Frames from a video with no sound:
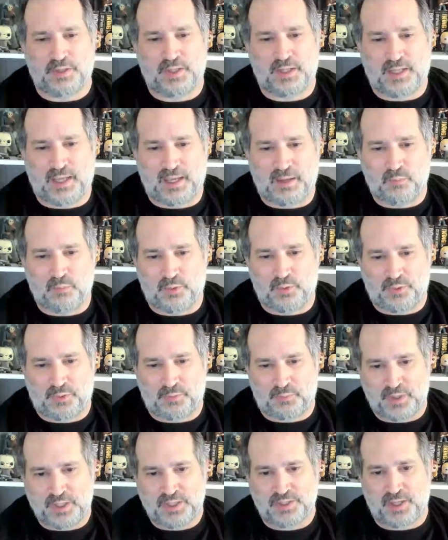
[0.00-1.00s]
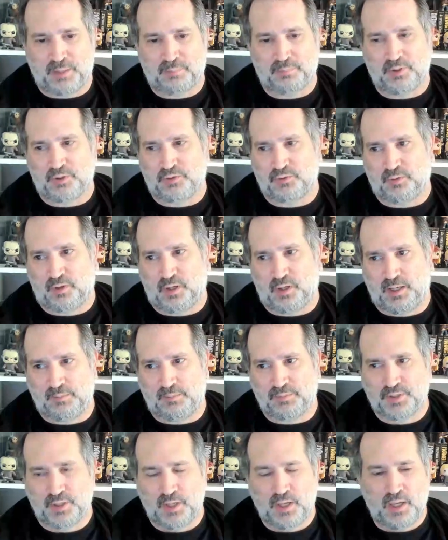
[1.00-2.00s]
the game with three separate
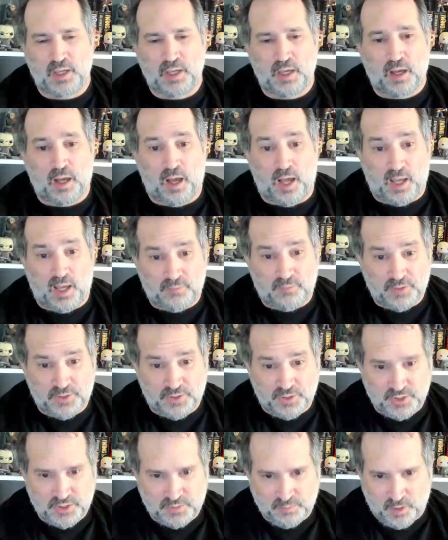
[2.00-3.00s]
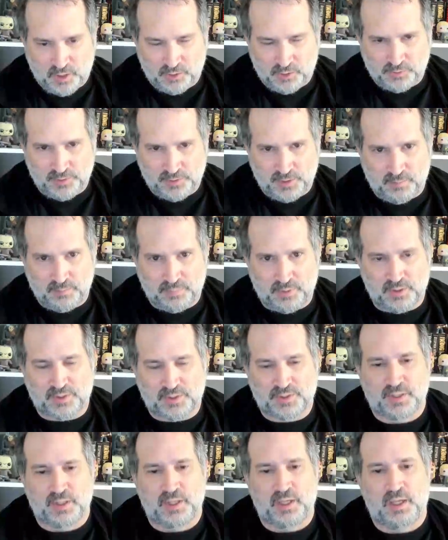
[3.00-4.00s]
tribes, obviously smaller
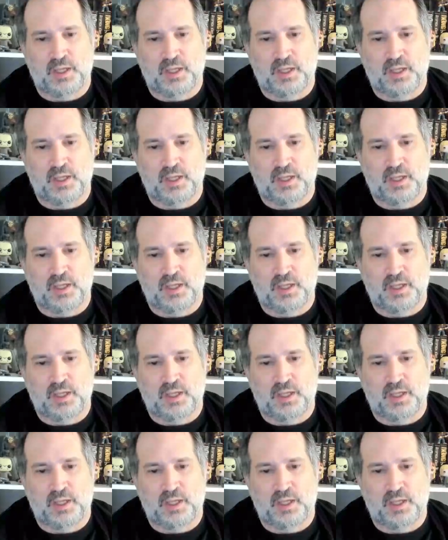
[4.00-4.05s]
numbers,